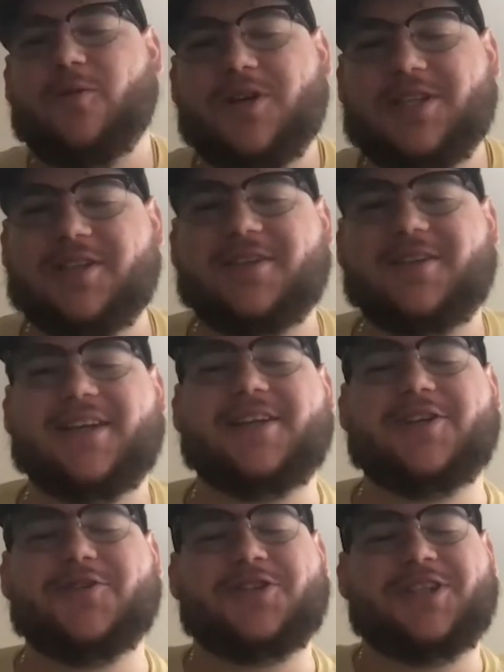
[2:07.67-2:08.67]
was it? Like,
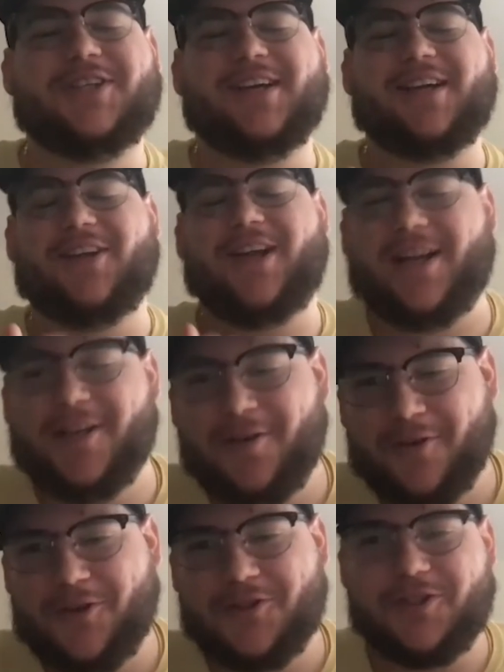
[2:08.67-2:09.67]
did you see like a lot of
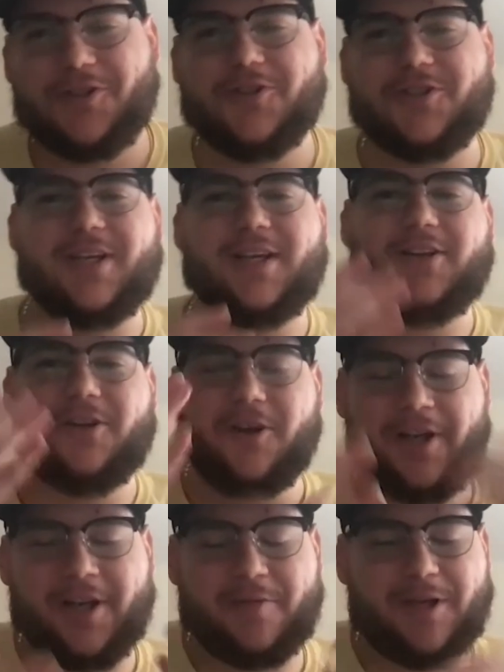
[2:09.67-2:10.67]
interviews and you just like
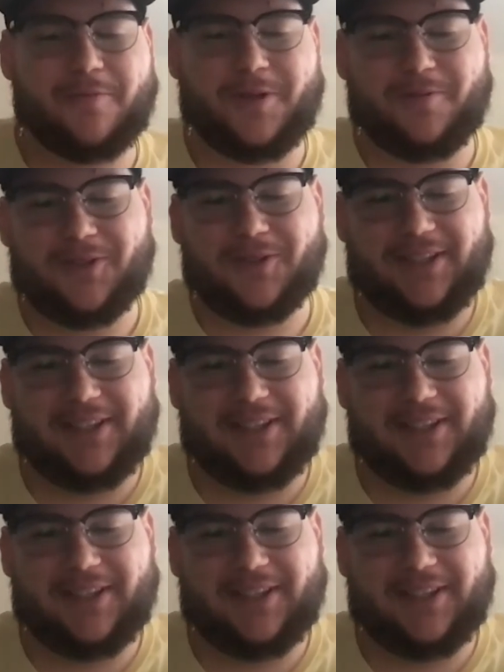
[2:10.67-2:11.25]
learning about people?